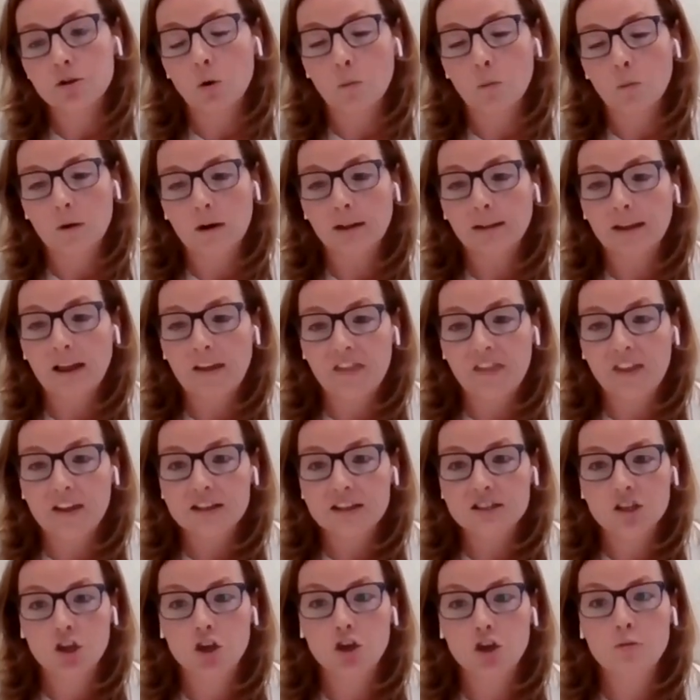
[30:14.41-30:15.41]
So you don't want
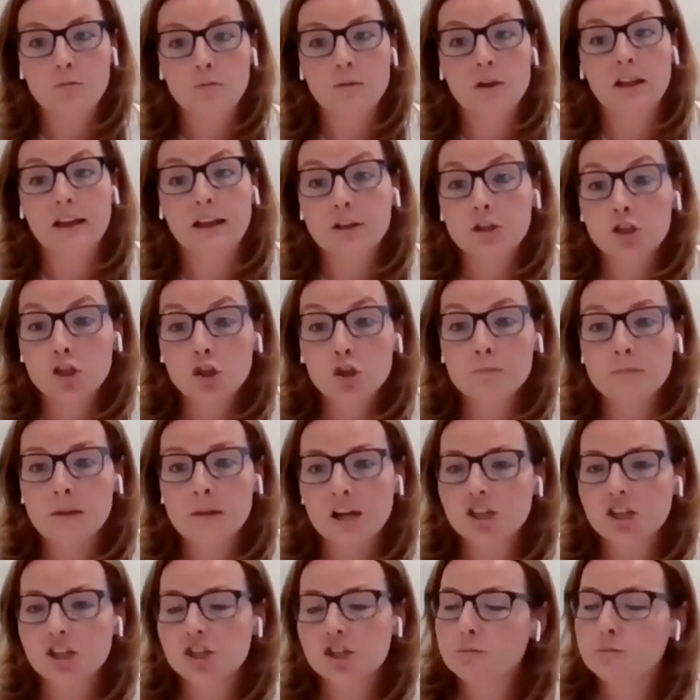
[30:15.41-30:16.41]
to let things
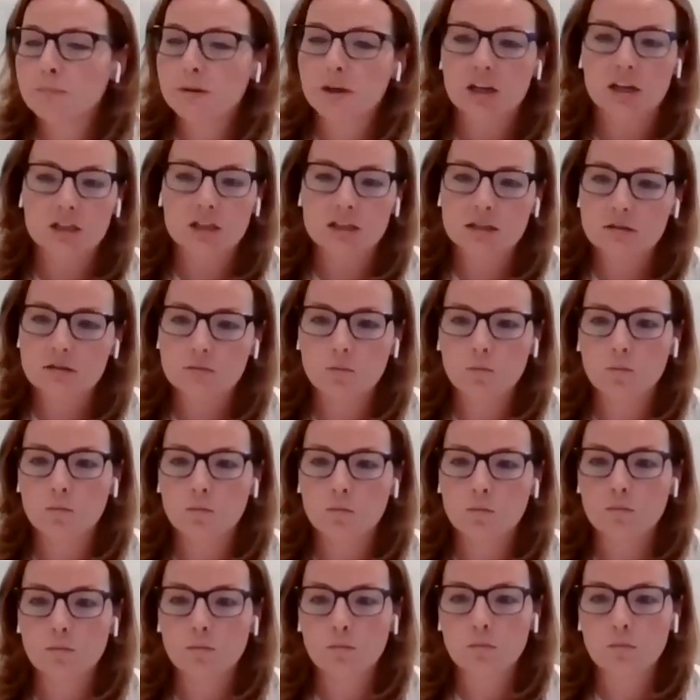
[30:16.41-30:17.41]
accumulate too much, because